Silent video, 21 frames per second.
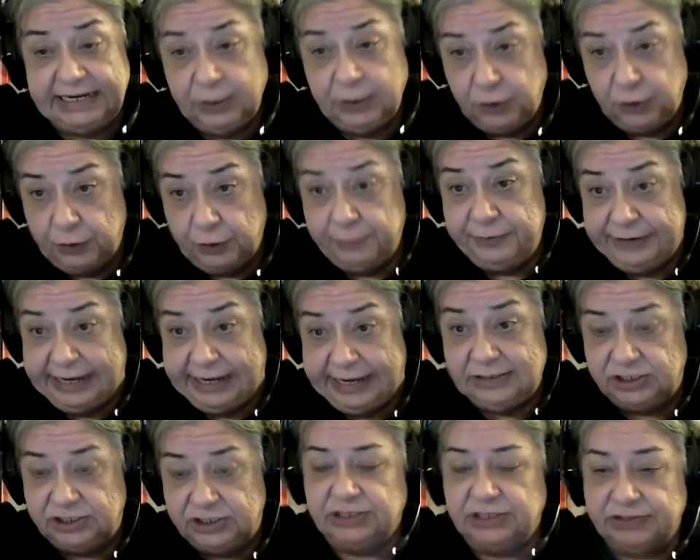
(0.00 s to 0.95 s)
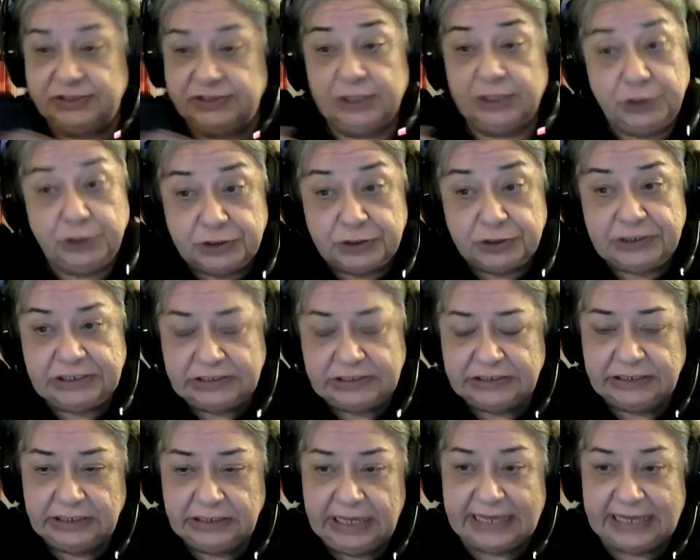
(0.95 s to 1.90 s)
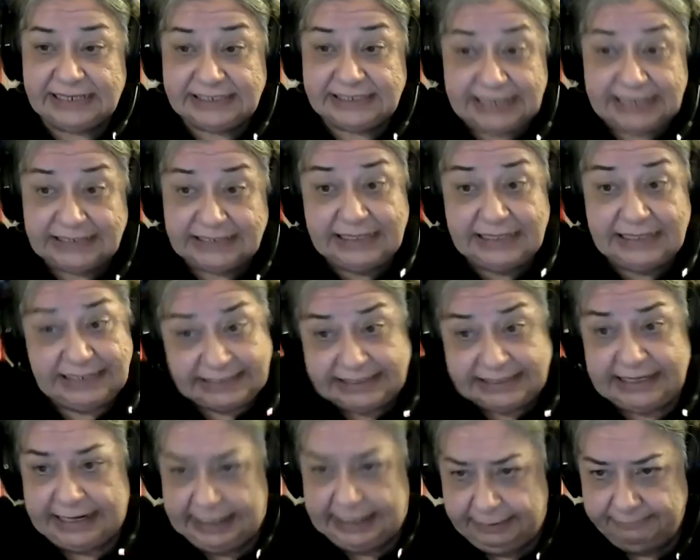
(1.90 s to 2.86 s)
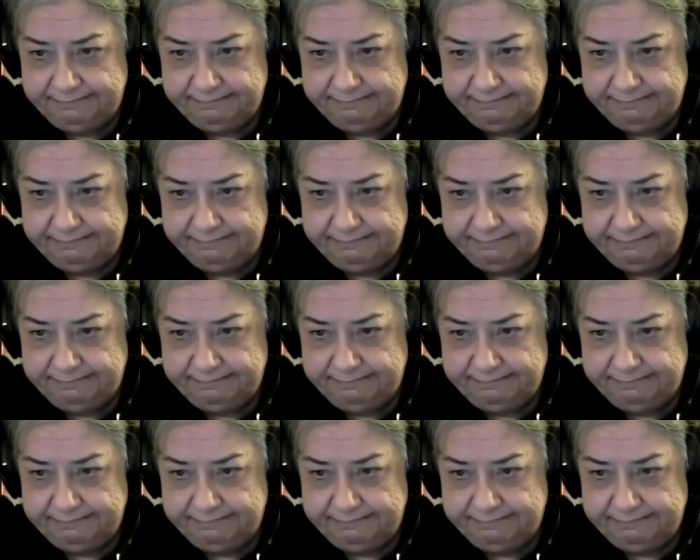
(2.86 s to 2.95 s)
comprehension, so you need to assess listening.